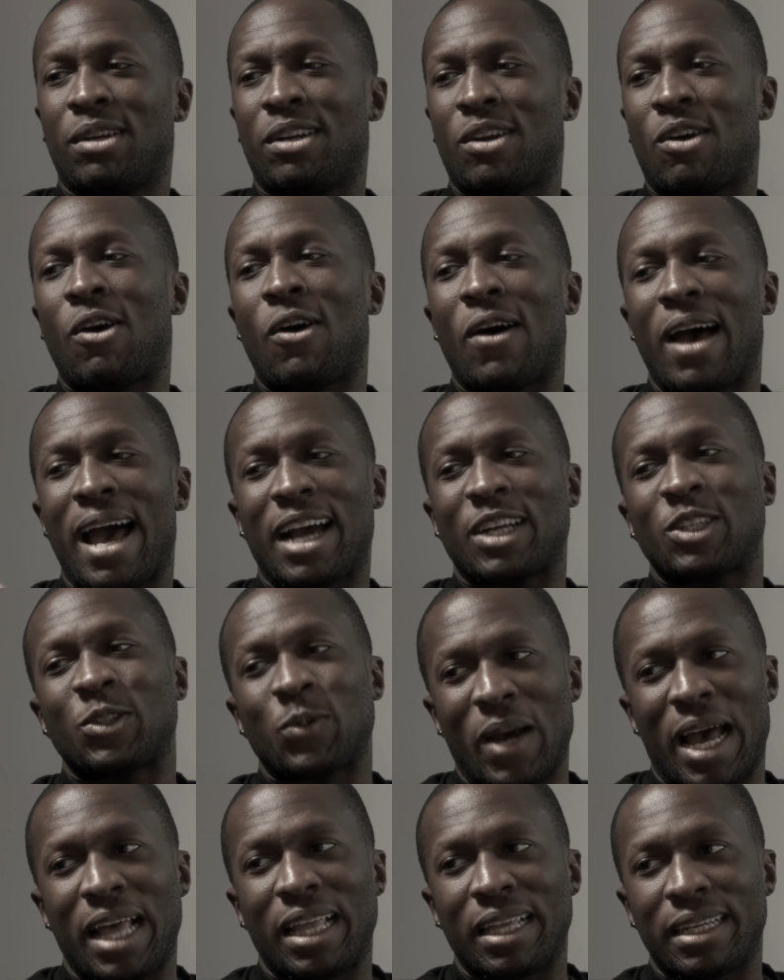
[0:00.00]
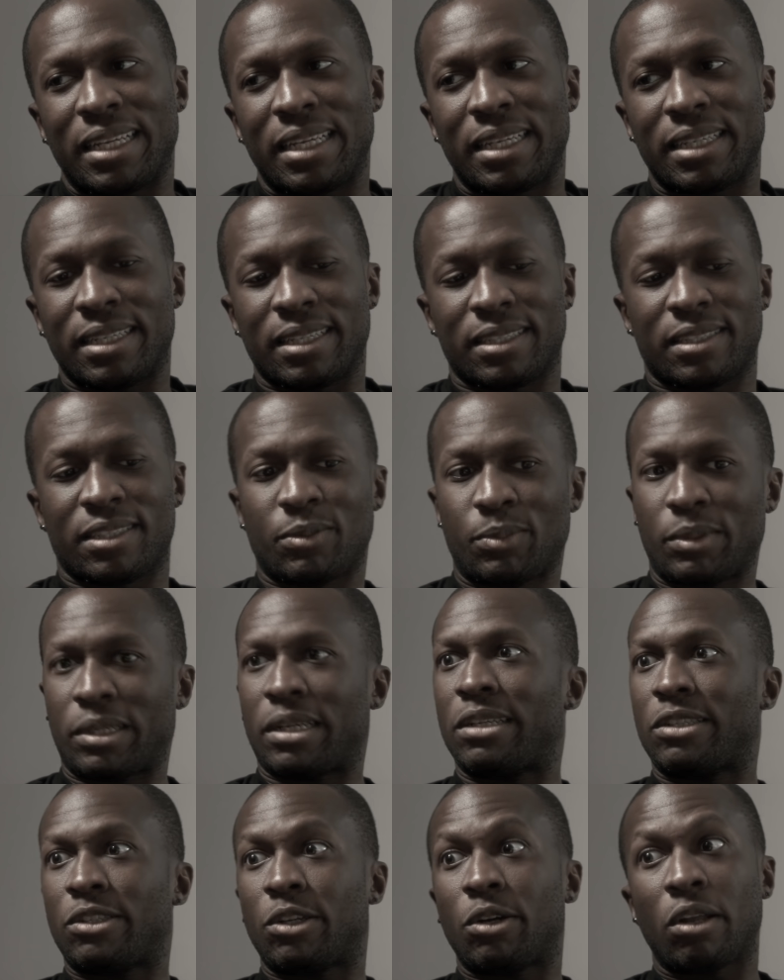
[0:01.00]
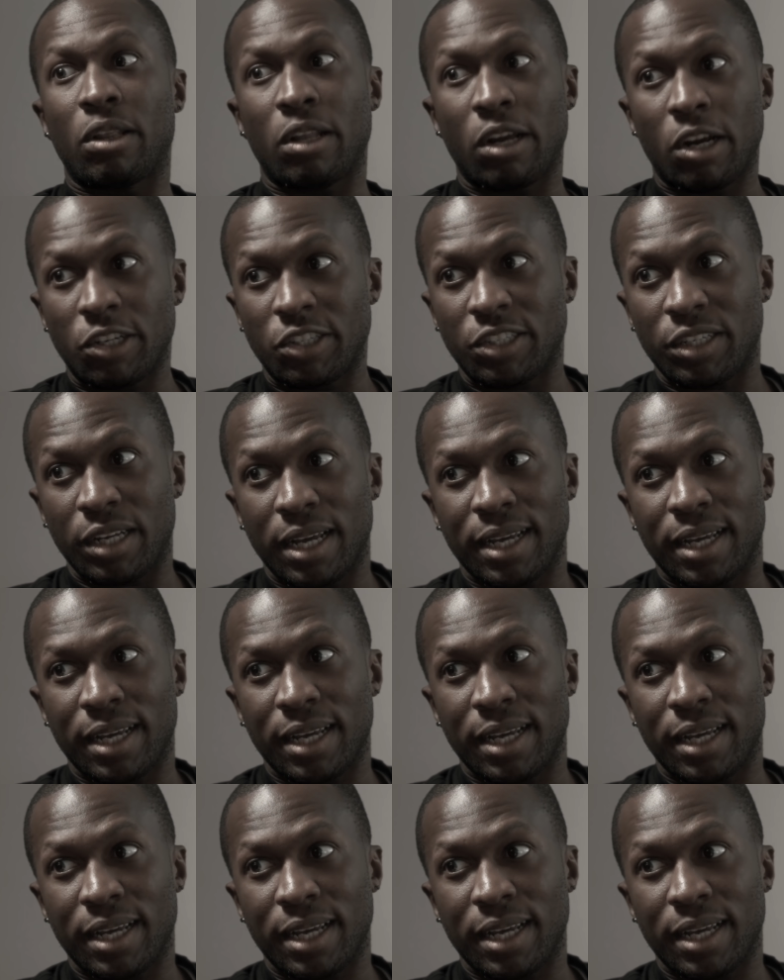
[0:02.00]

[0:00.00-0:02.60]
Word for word: in all actuality, it's just because you're allergic.